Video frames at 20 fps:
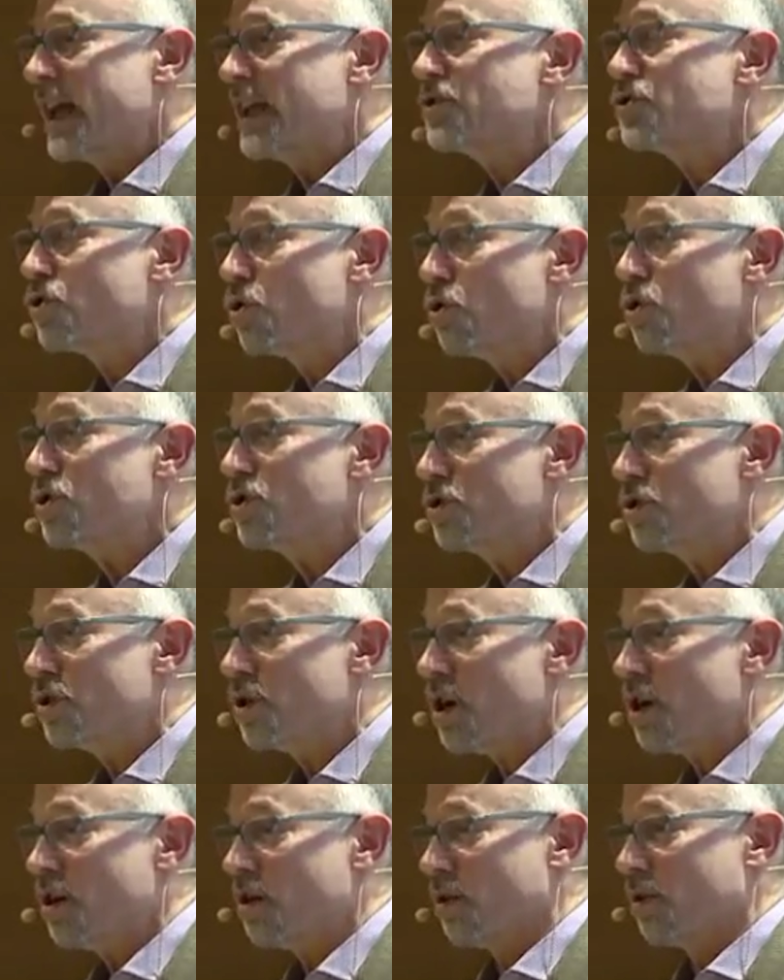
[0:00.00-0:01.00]
it's good to
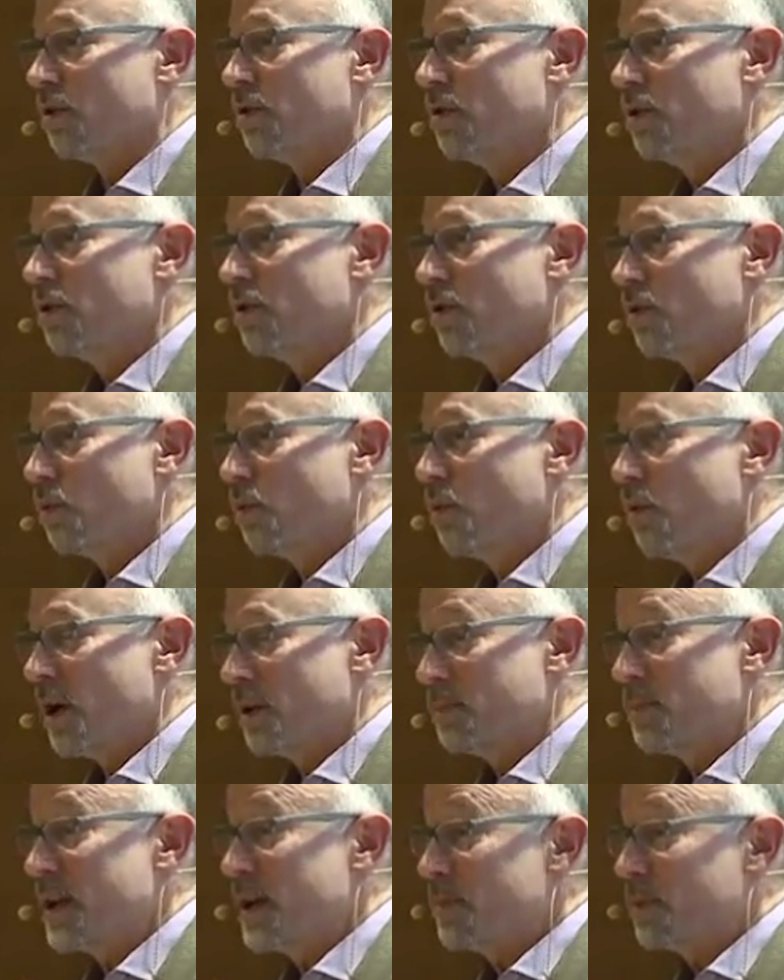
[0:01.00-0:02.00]
know
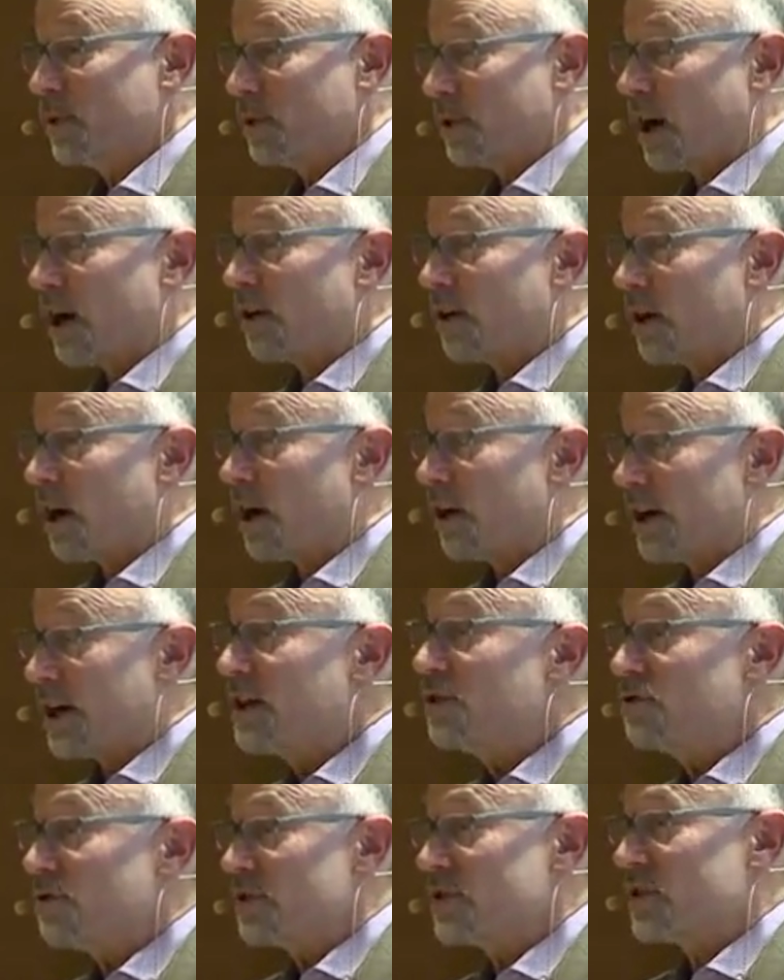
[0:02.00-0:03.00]
what people are, are
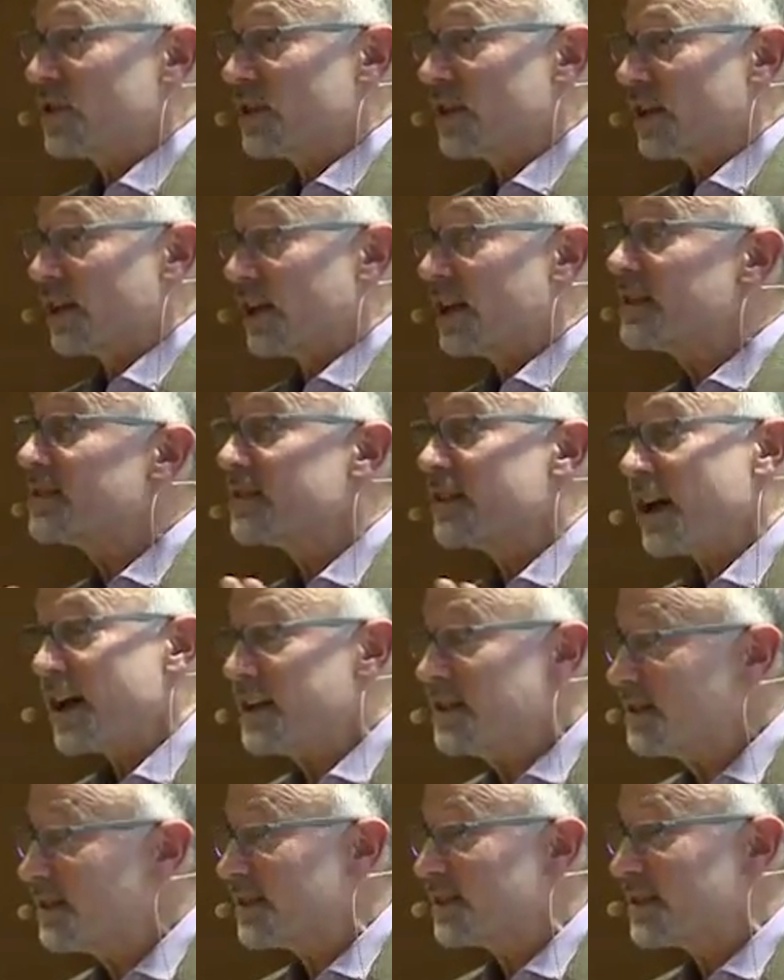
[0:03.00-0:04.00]
interested in. It's
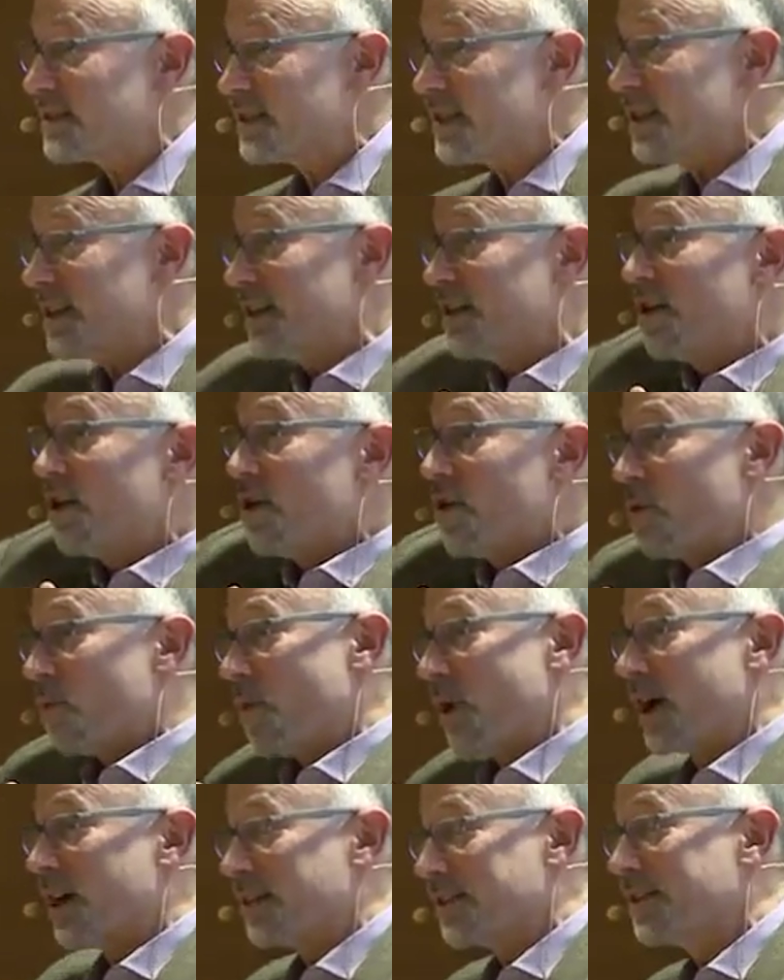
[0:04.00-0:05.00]
nice to see
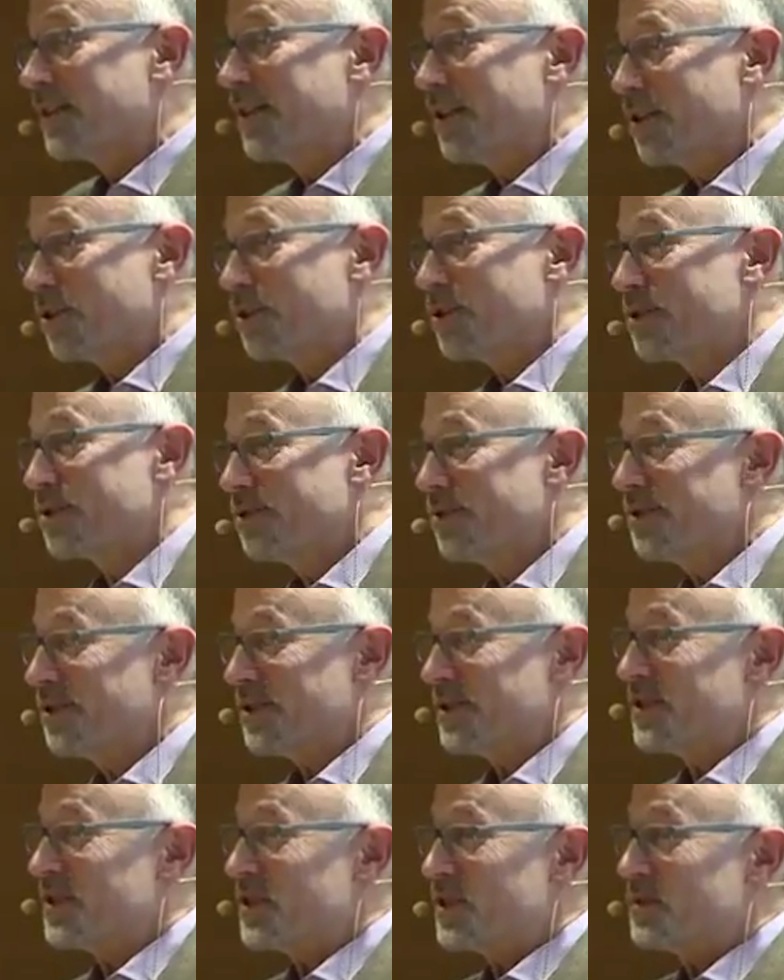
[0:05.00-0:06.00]
when your
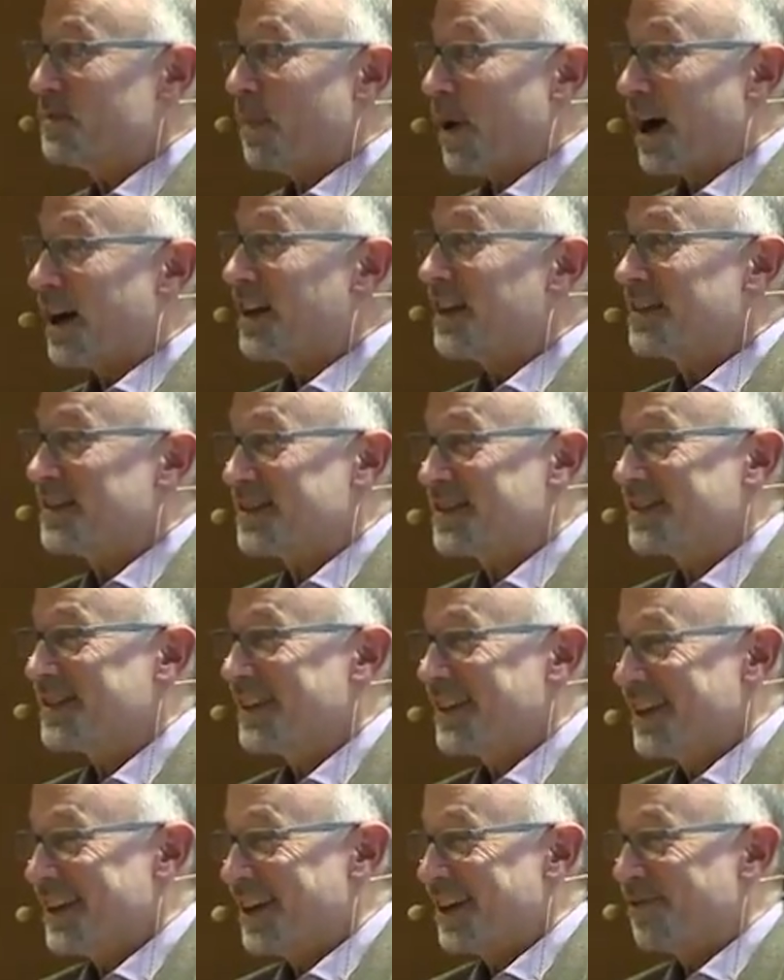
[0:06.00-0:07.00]
usage
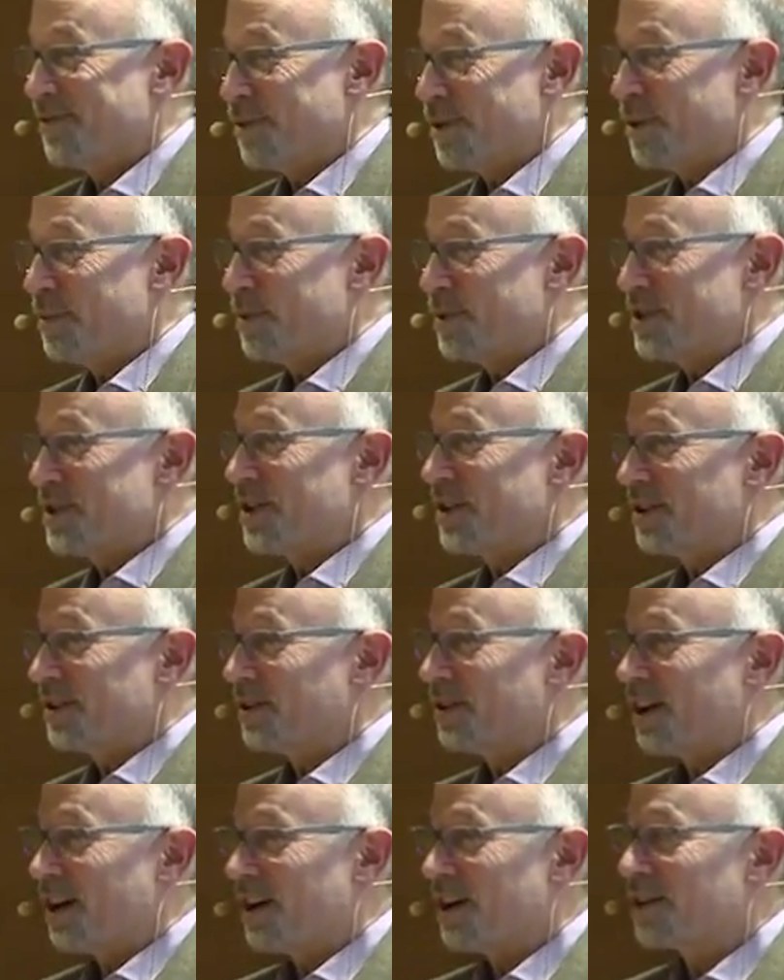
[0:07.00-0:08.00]
spikes uh, for a
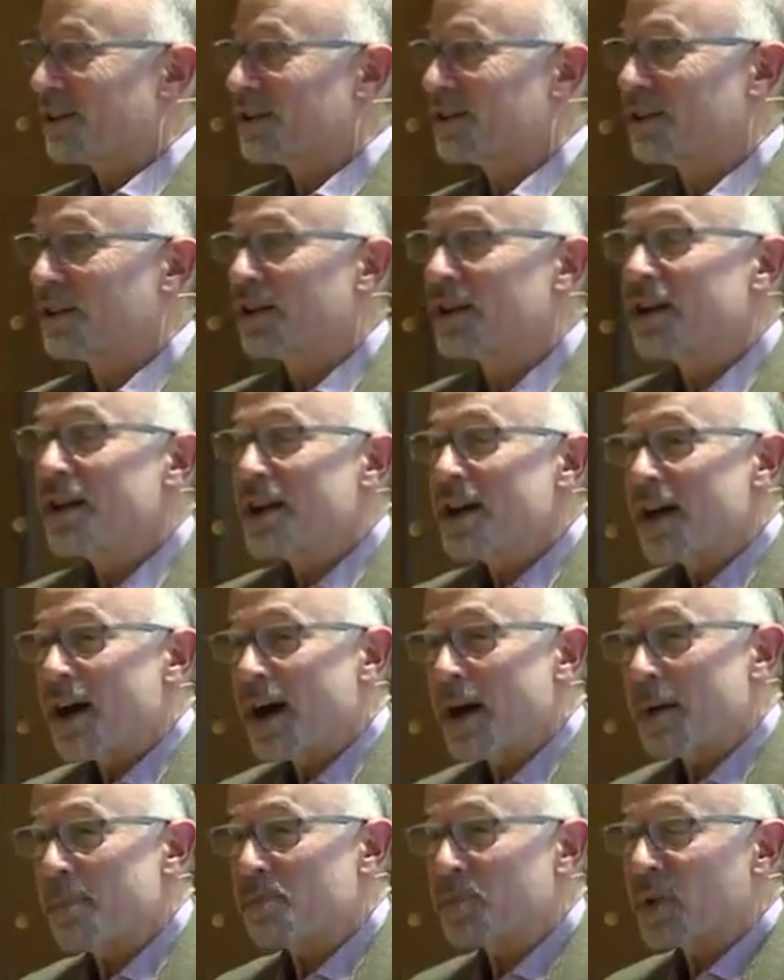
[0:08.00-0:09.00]
particular article.
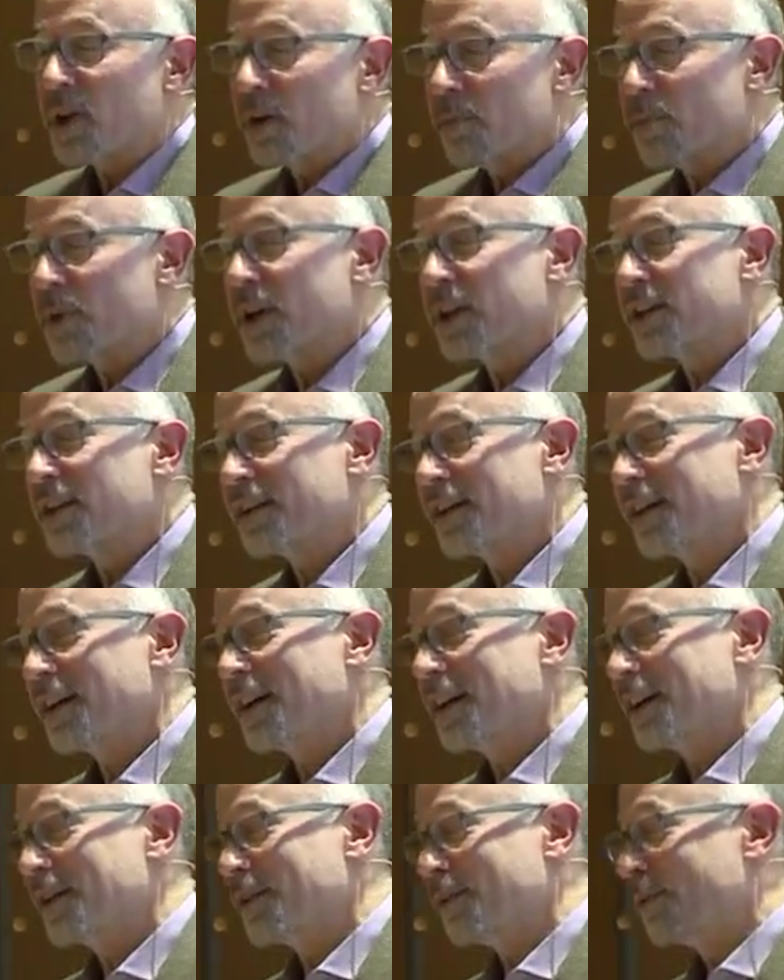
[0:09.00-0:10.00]
Um, but
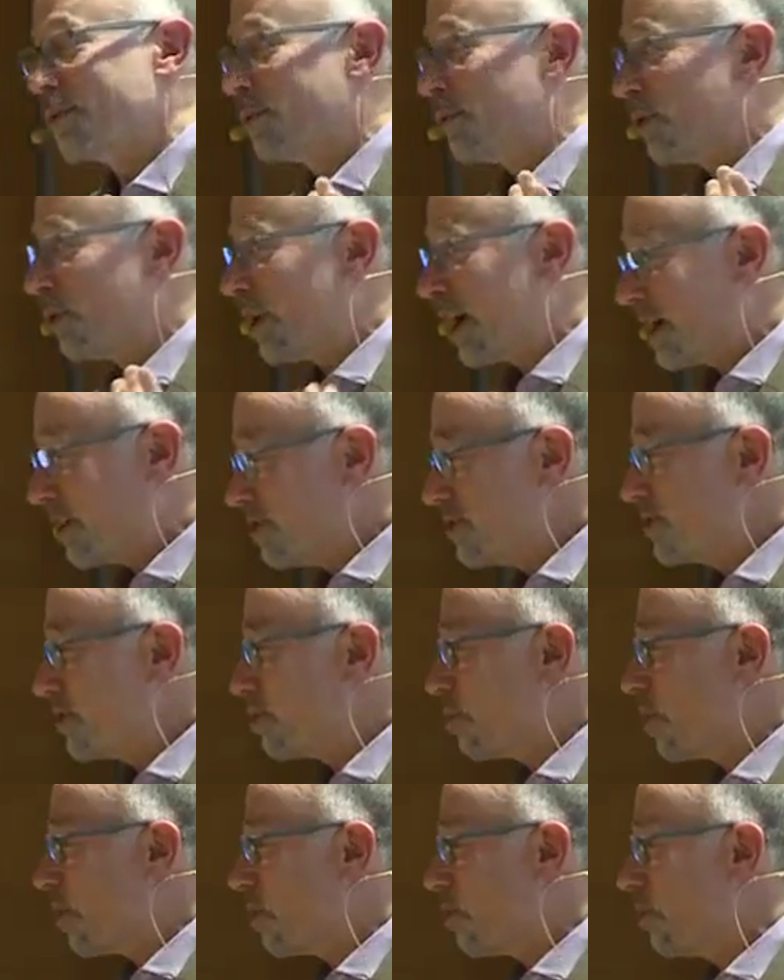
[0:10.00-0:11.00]
uh, where I used
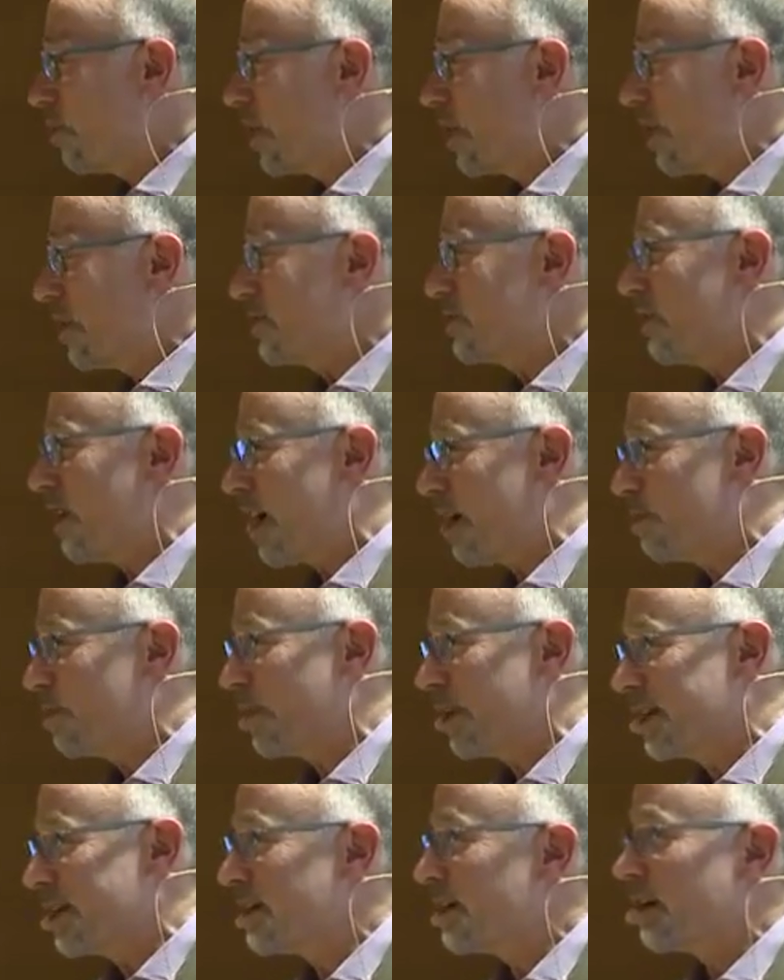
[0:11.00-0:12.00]
to work, we also
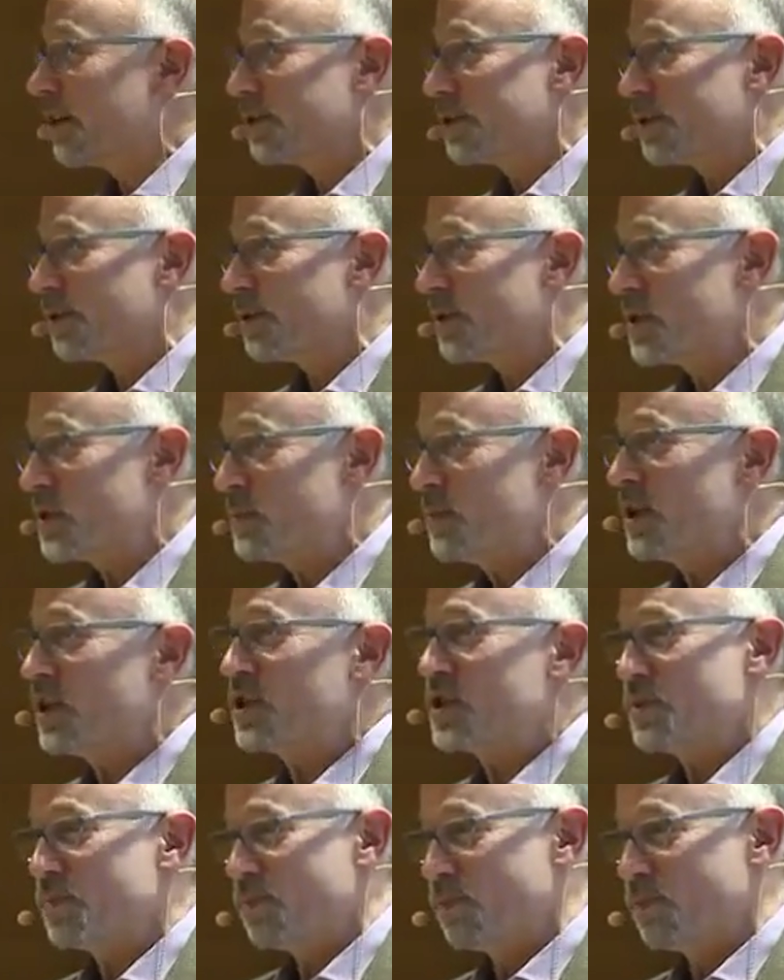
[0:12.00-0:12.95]
operated under the spinach